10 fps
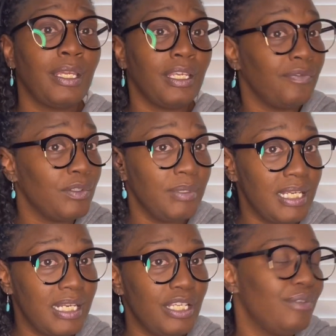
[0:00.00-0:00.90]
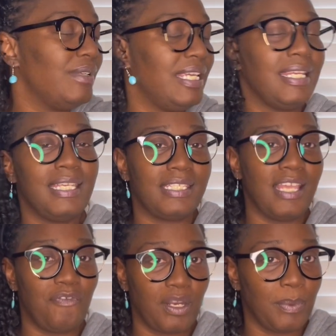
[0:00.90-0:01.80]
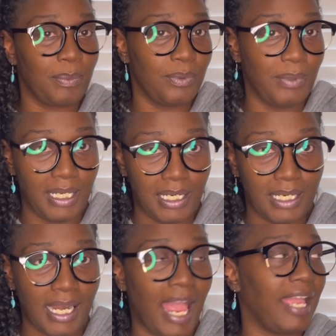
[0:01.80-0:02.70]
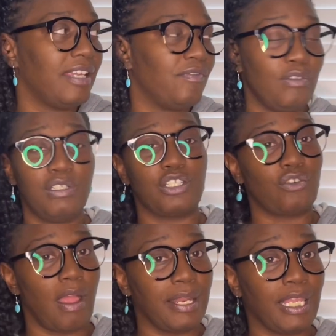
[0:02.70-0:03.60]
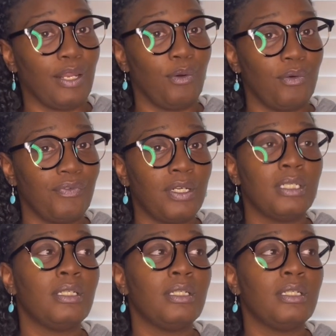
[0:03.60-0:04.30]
If you need it, you need it. It's there for the people who need it. Now, if you just trying to get over,